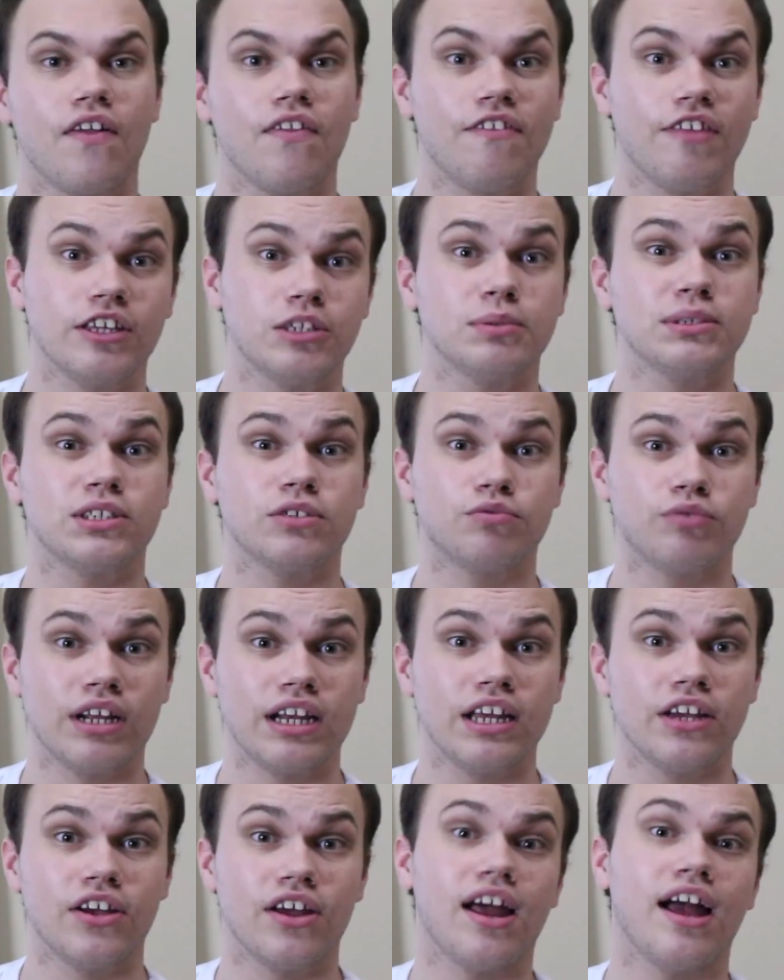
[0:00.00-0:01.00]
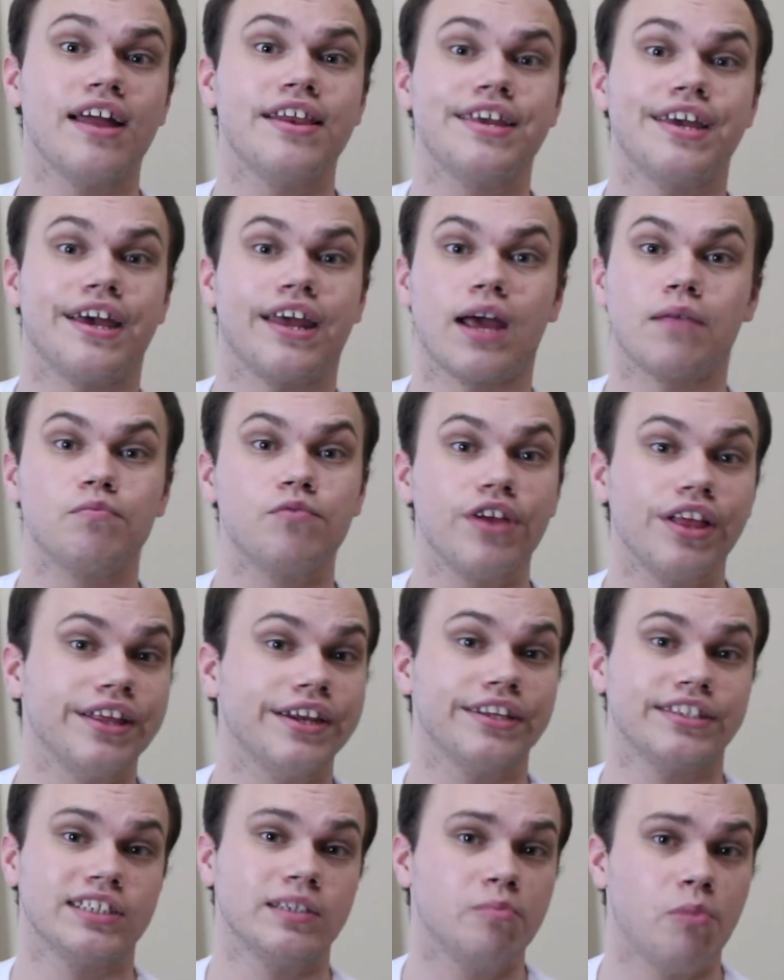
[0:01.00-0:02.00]
This was a really good idea and I'm really
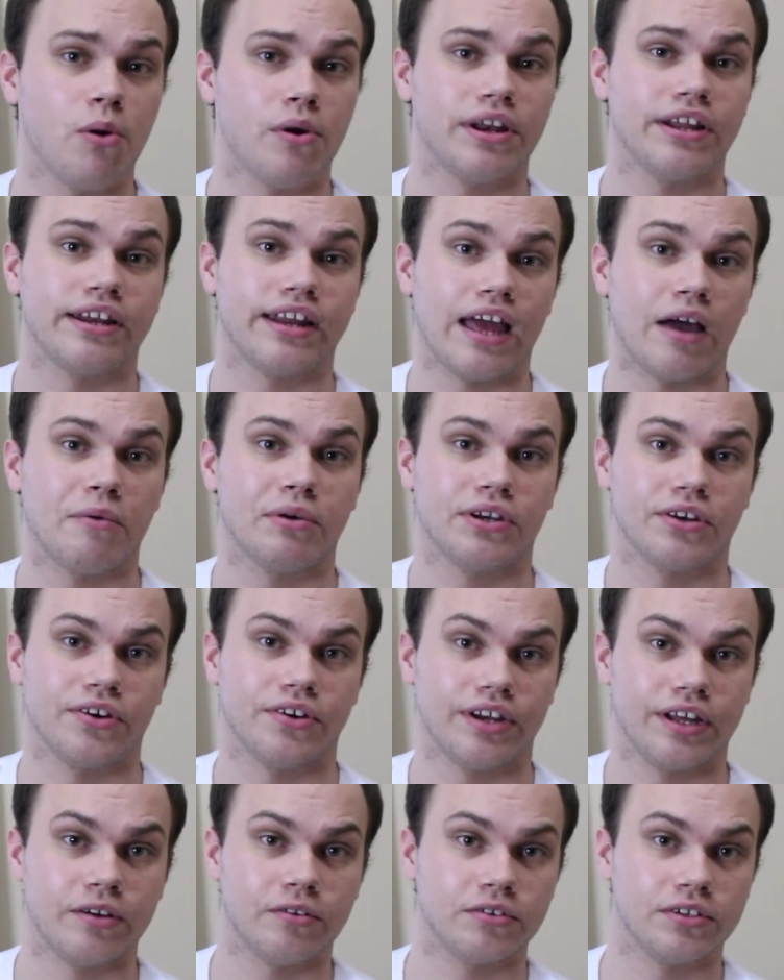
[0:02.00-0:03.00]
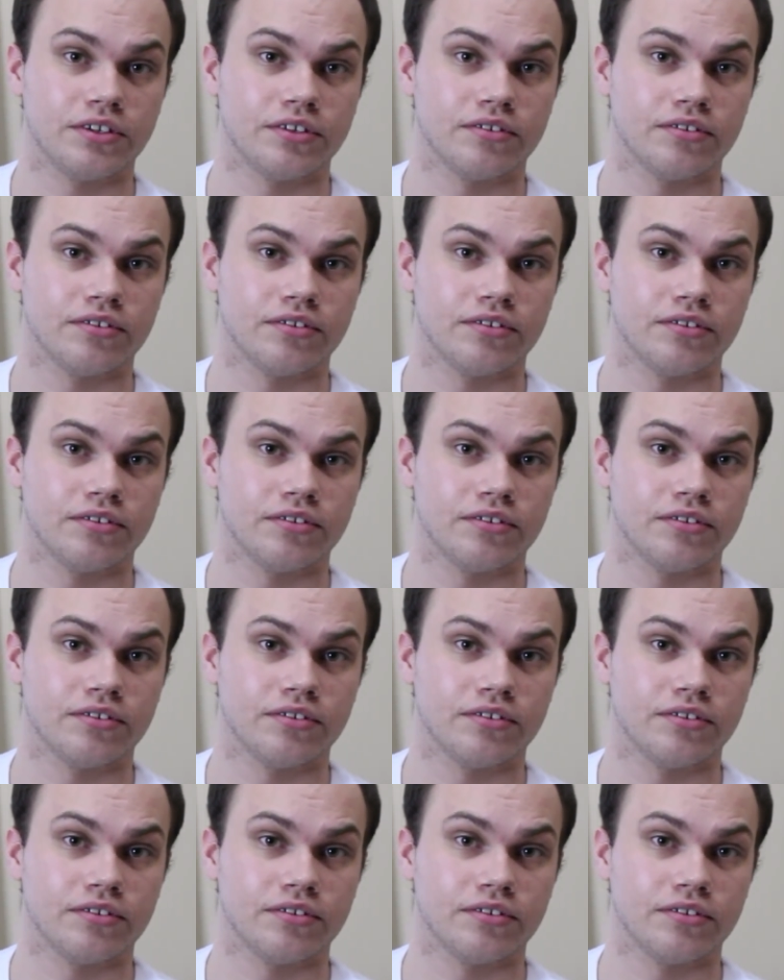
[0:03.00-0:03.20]
disappointed how it turned out.